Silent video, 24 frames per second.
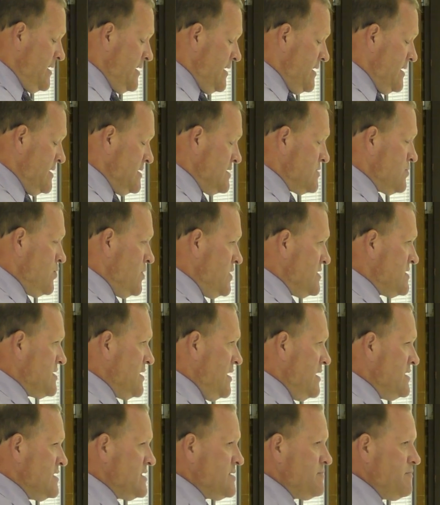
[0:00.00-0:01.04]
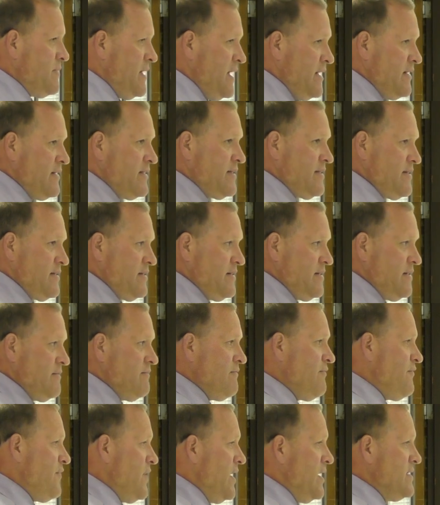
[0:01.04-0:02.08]
is what's unspent
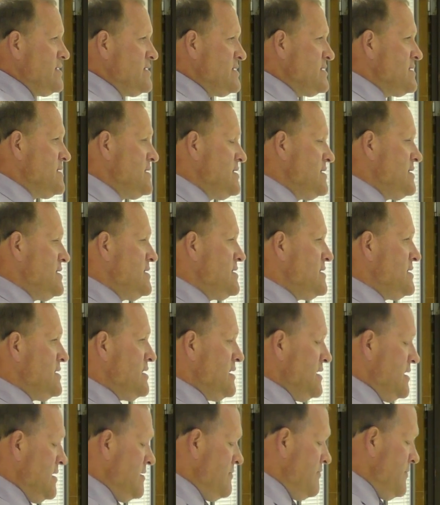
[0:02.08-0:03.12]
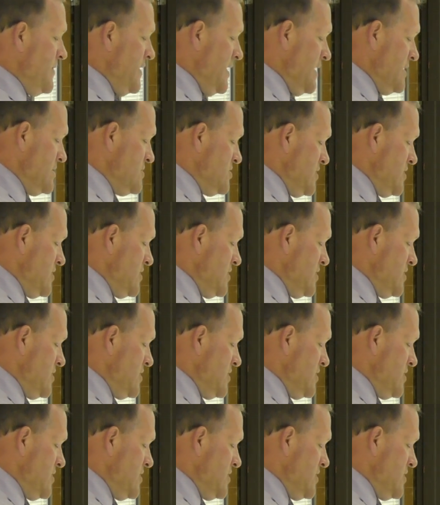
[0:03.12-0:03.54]
funds that